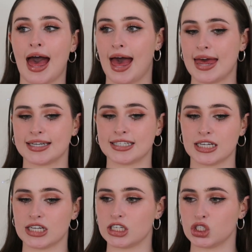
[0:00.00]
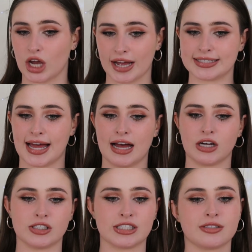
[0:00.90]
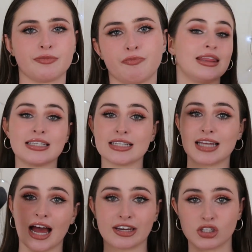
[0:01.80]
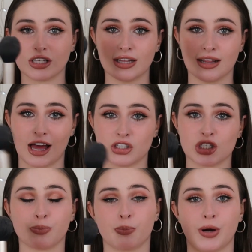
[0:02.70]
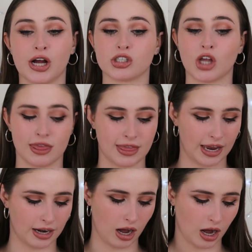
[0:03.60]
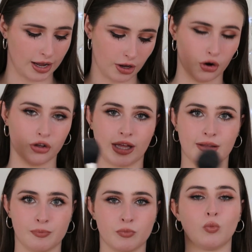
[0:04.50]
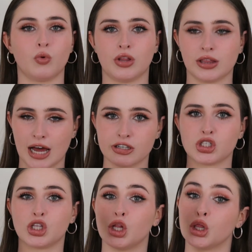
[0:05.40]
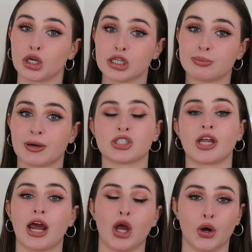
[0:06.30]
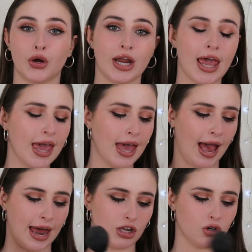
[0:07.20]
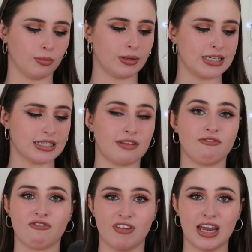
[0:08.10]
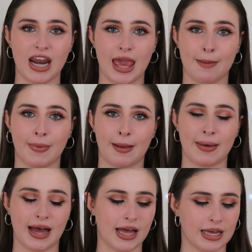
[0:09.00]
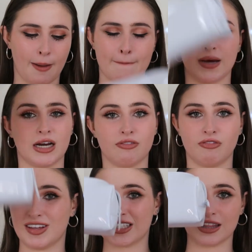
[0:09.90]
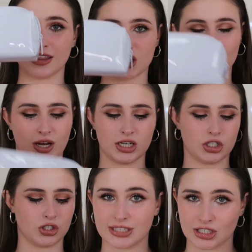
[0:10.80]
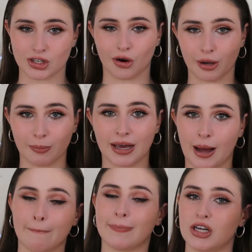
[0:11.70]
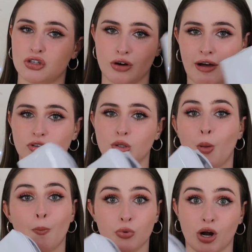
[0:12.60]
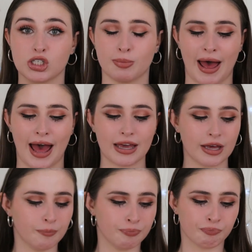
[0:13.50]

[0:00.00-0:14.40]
and Jack's house. This is actually the largest brush that I own, the largest and the longest brush that I own, and it normally doesn't fit in my bag, but it fits in this one. This is going to become my travel brush bag.